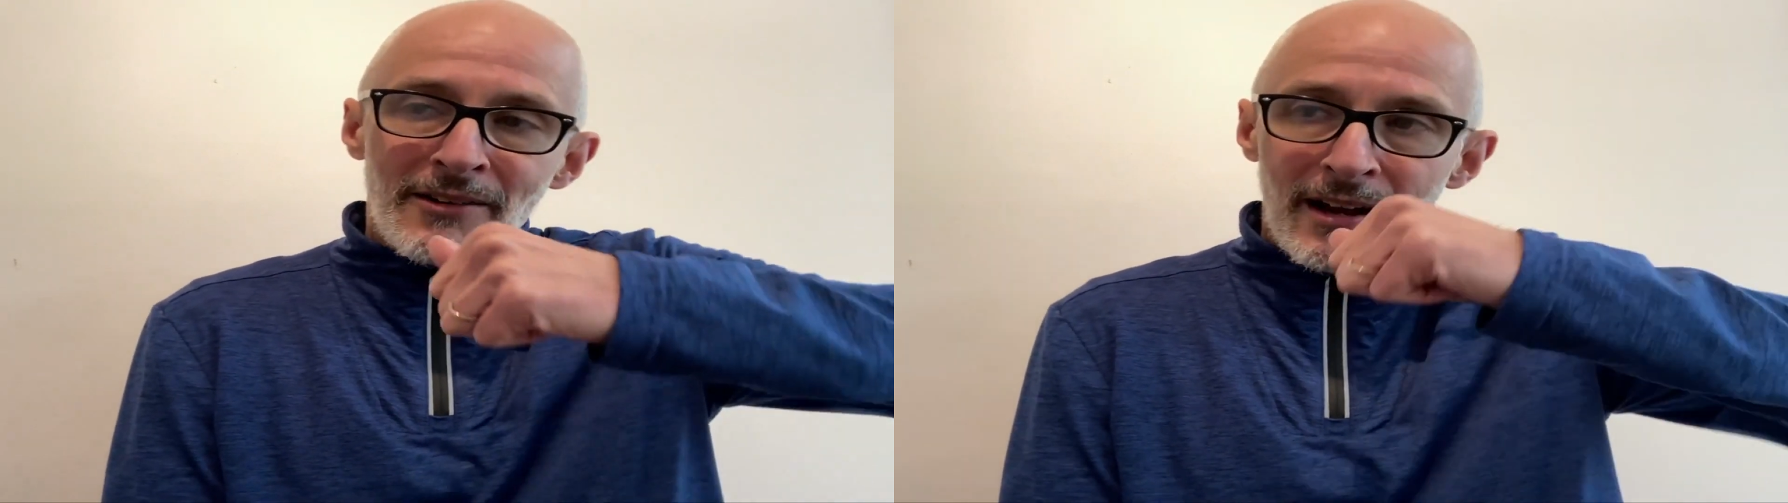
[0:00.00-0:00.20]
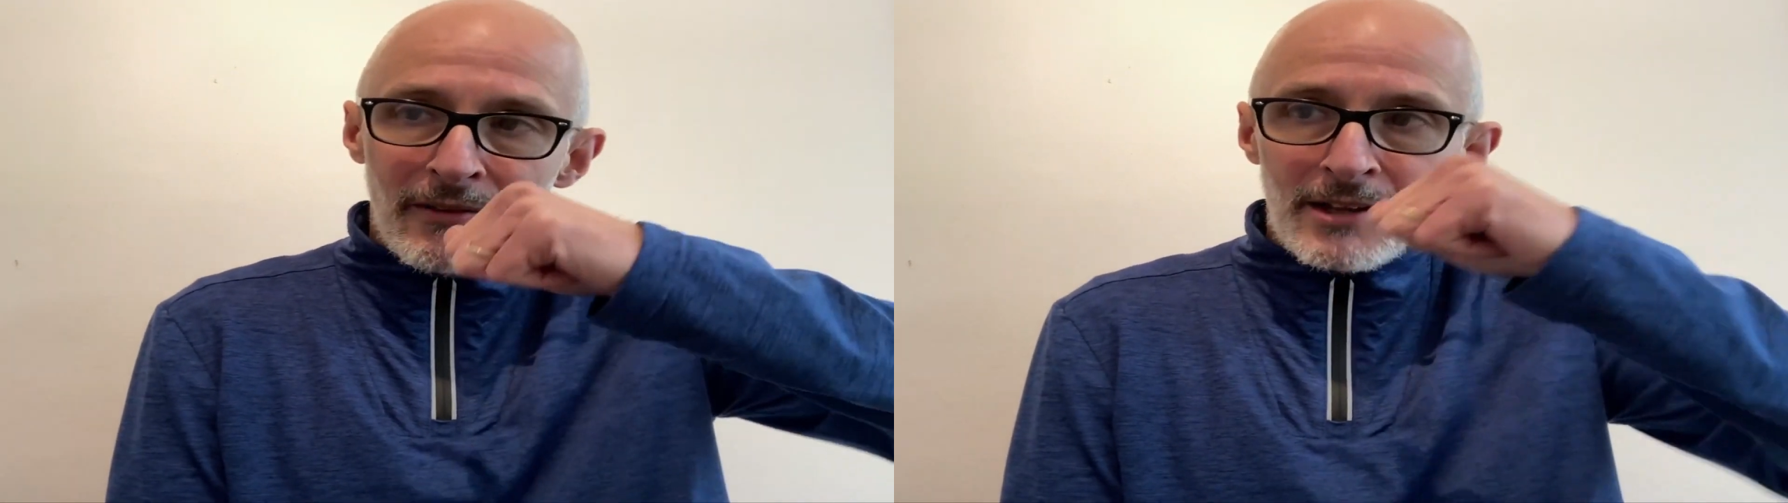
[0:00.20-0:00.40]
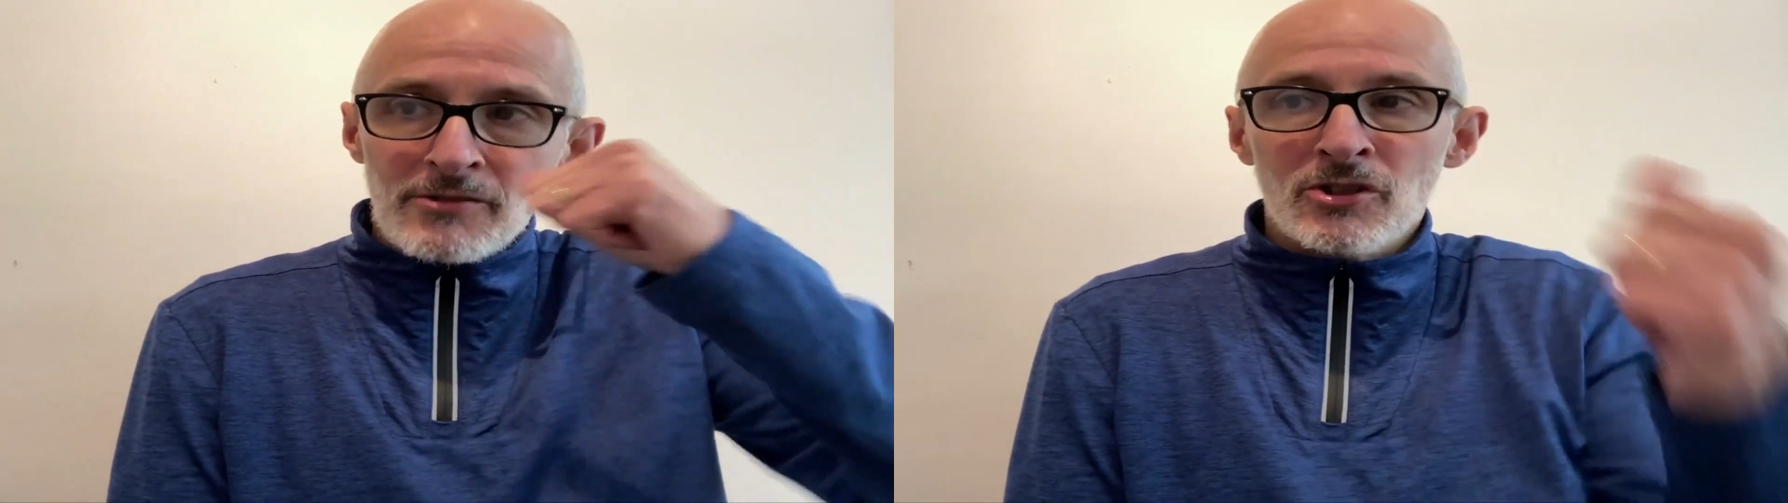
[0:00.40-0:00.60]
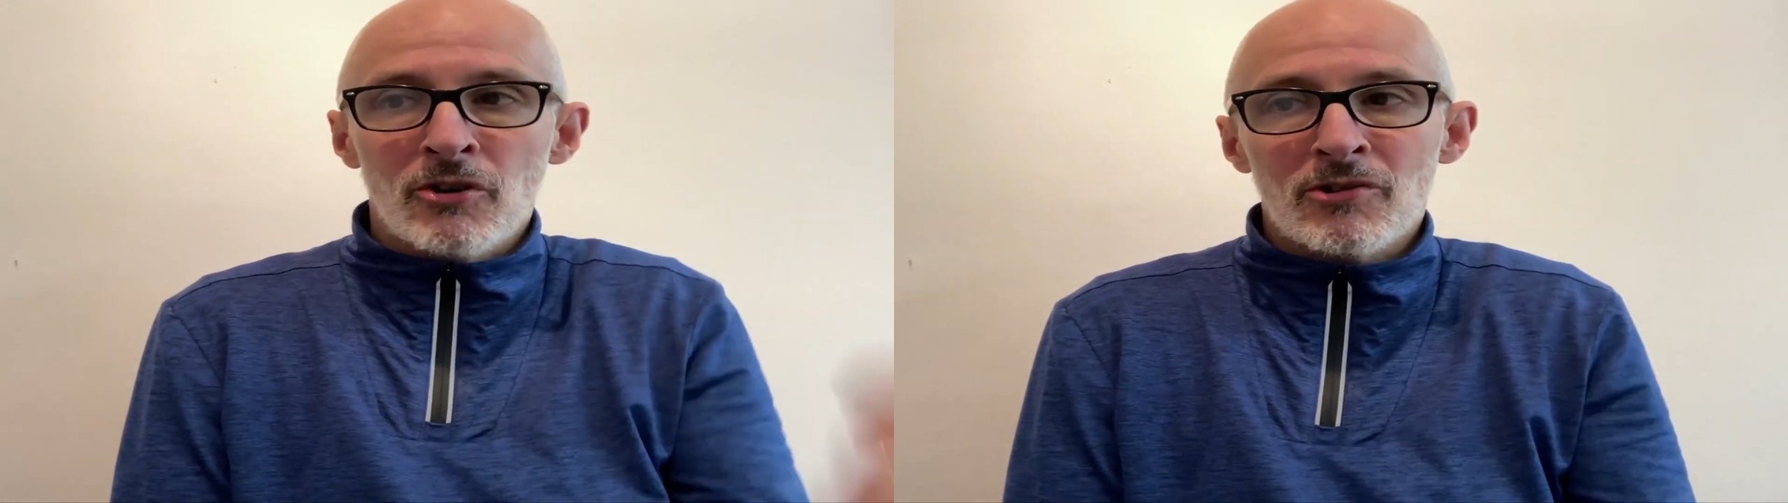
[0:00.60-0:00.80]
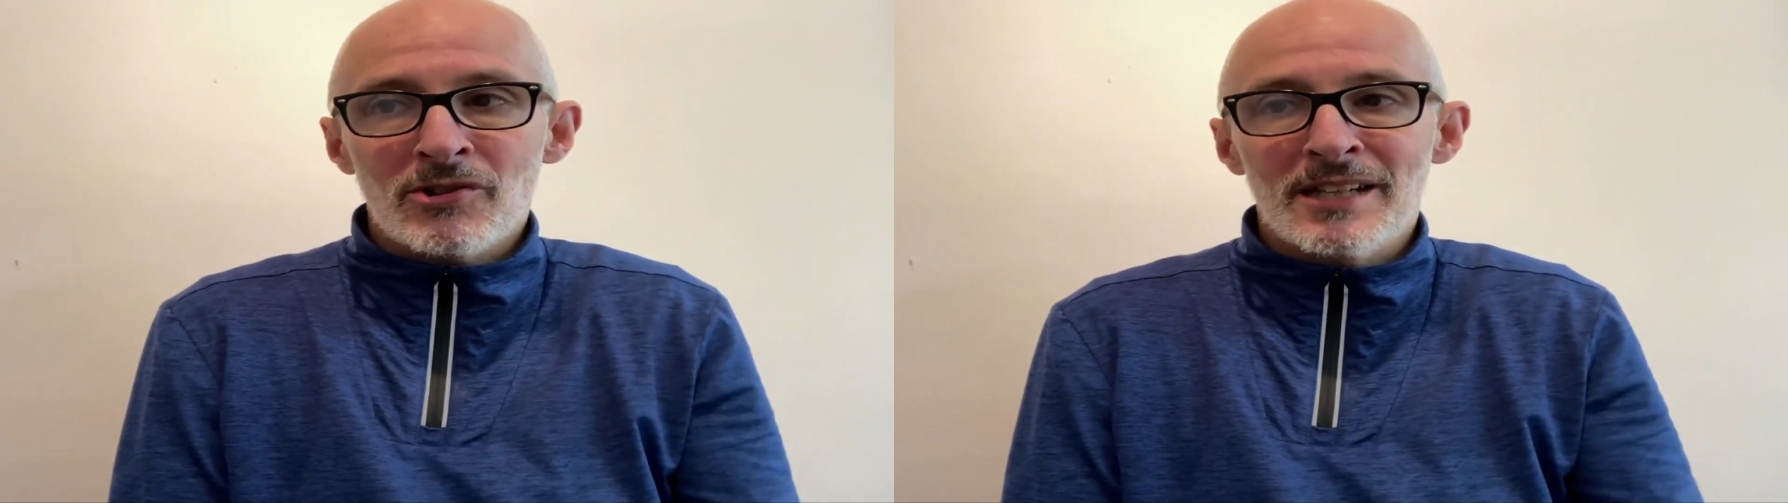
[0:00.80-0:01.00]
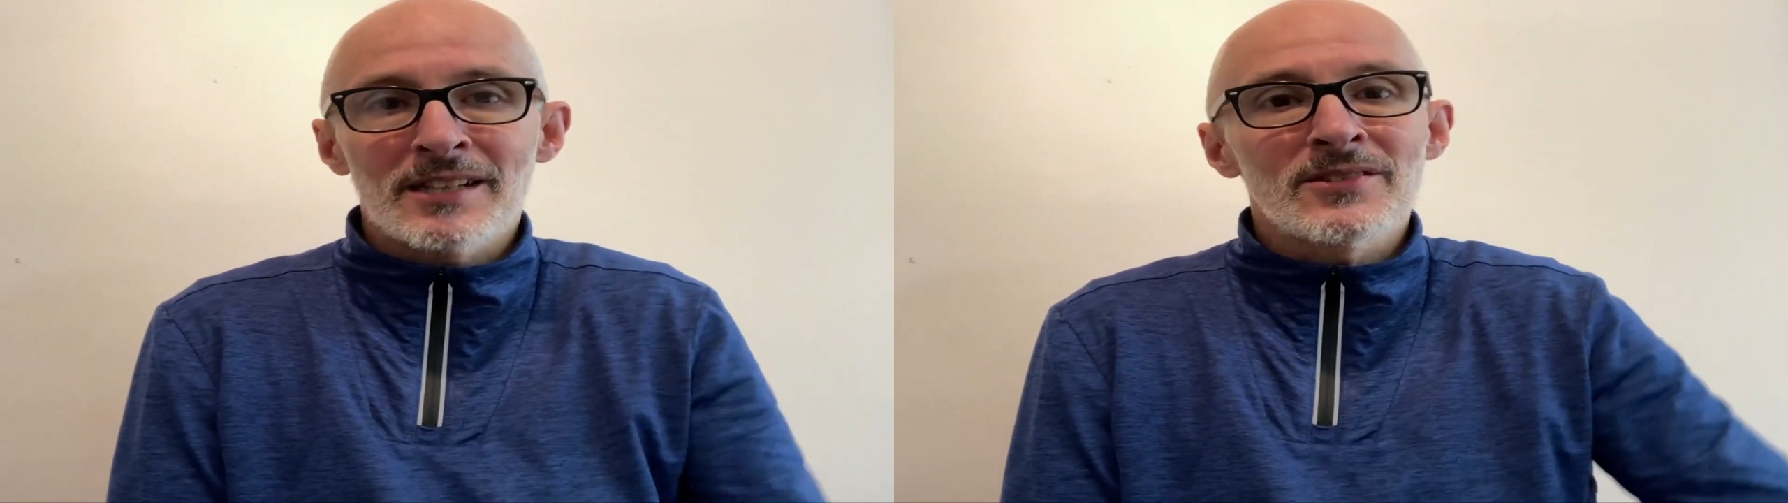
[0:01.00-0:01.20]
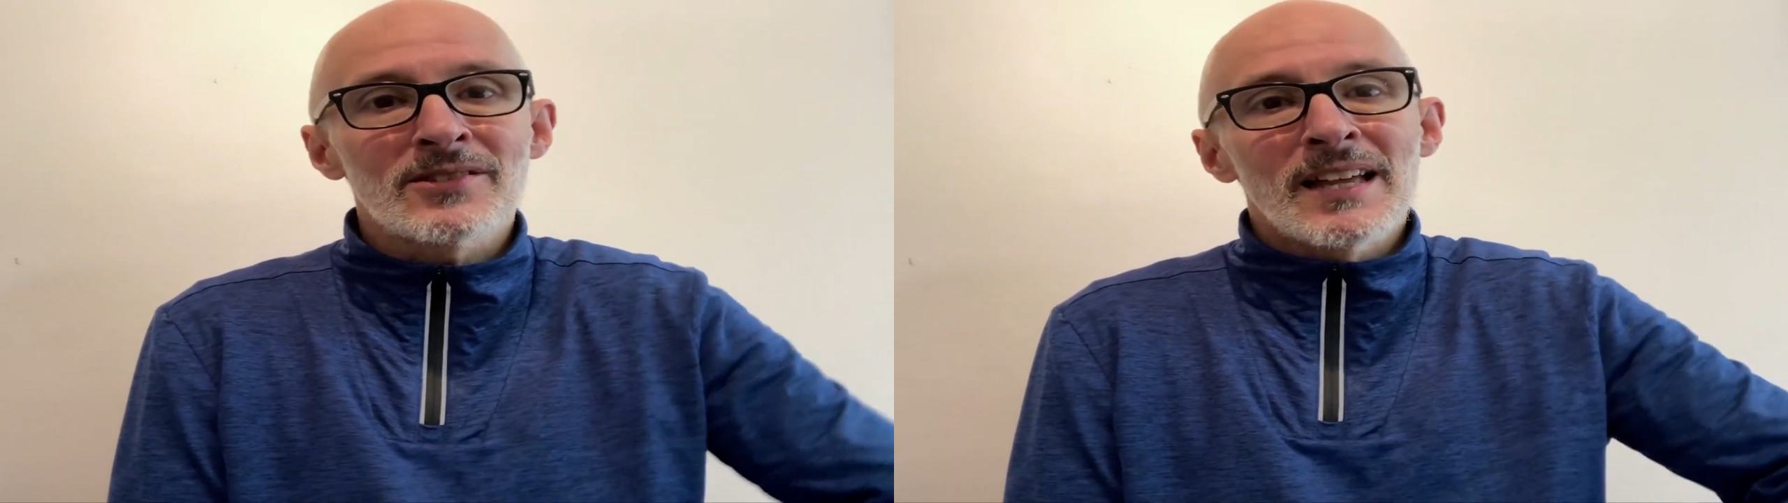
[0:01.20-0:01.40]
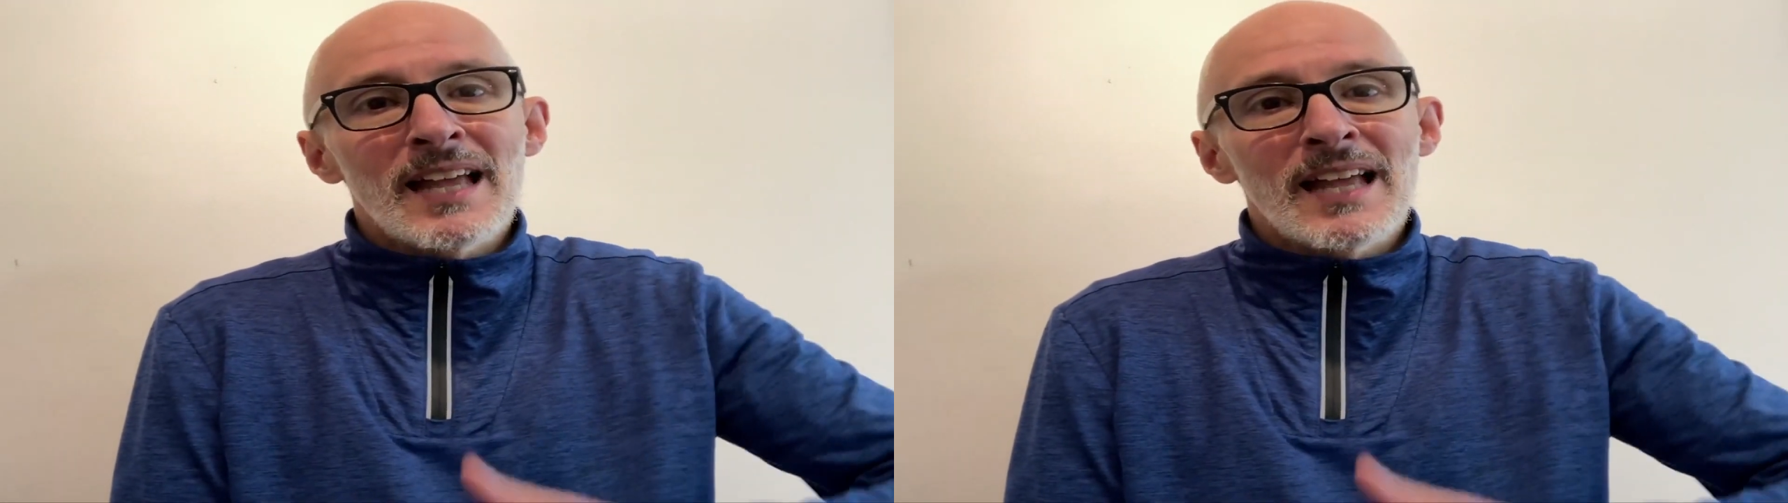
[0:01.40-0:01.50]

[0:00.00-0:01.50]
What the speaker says: out those toxins,